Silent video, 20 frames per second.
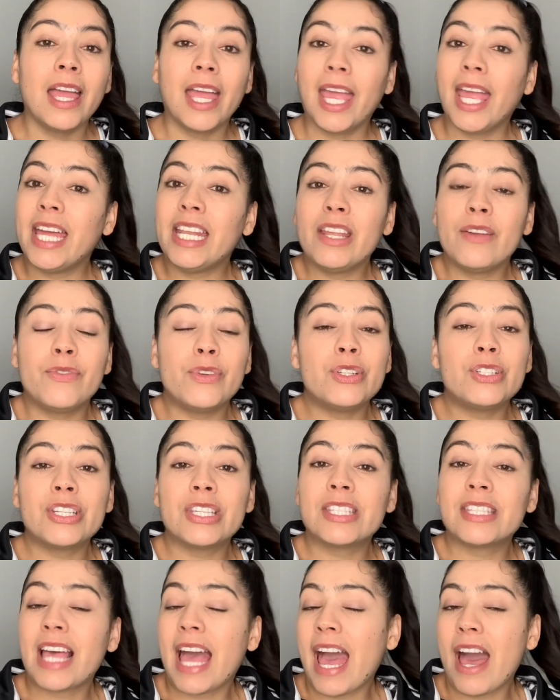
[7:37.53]
And if you
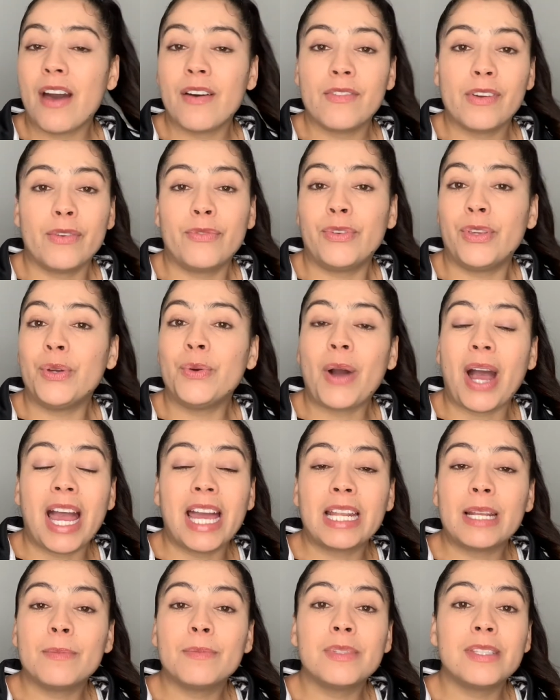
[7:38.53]
just have a few
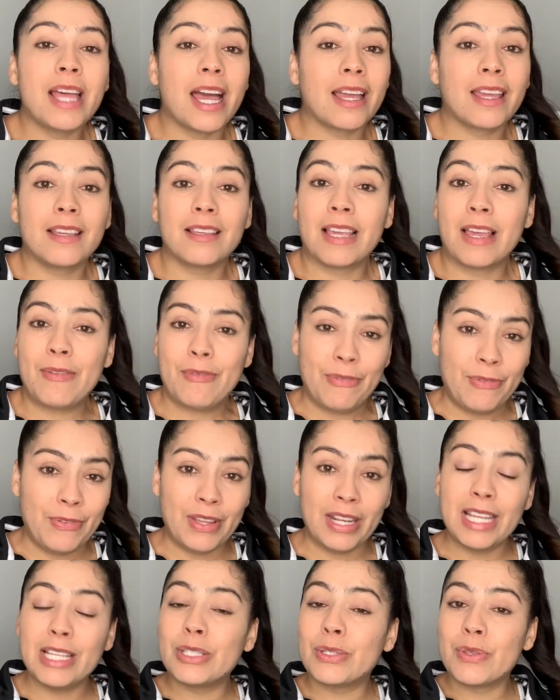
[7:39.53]
items that can
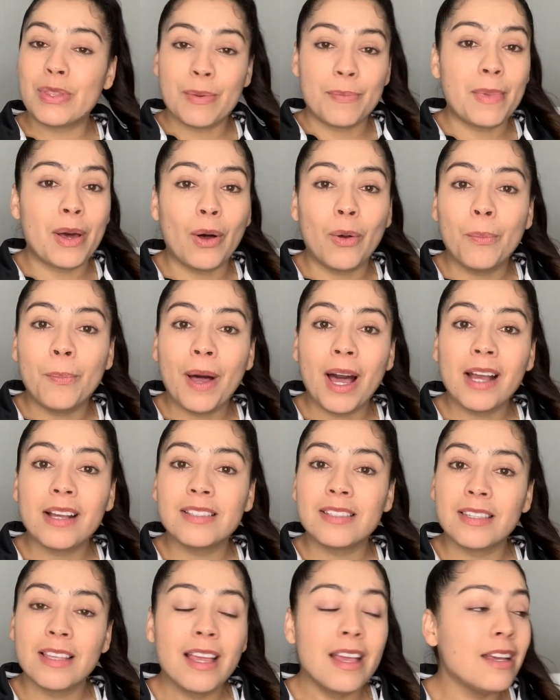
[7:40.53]
fit into the
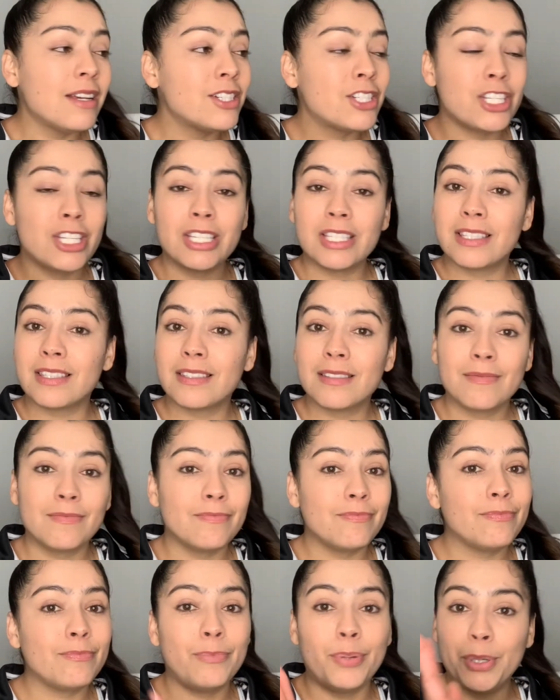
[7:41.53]
mailbox, just
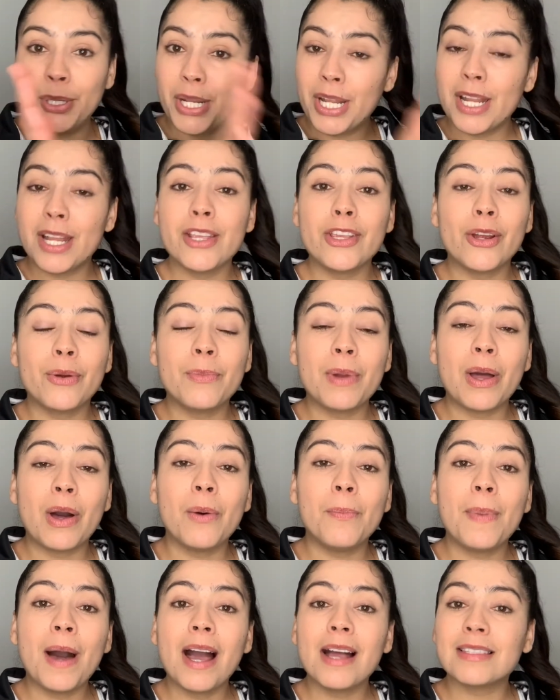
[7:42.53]
put it in your
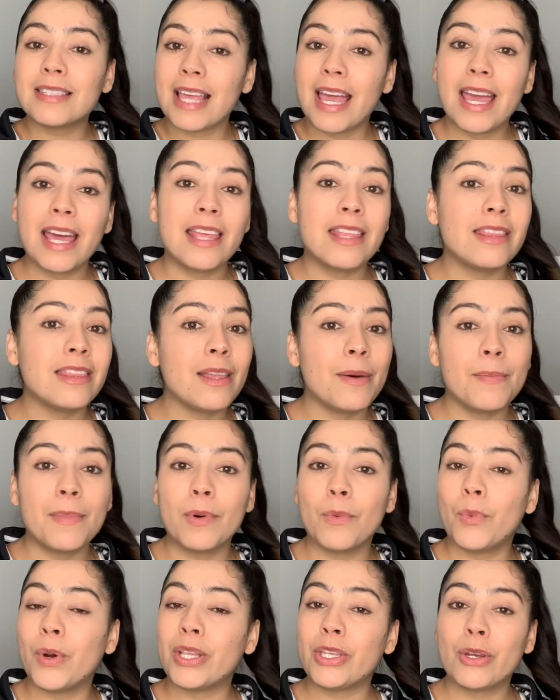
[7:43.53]
mailbox, and
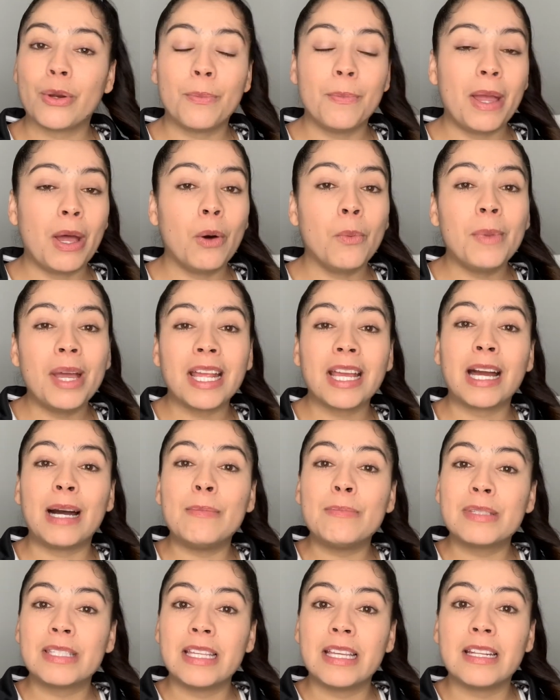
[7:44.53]
when your mailman
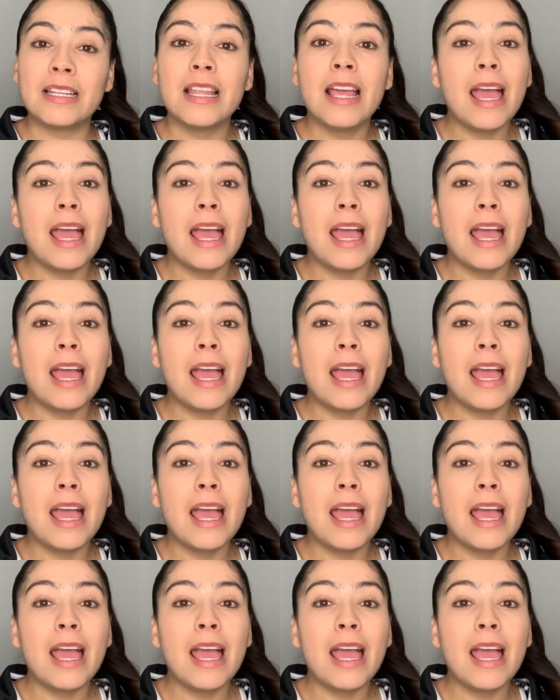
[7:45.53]
comes in,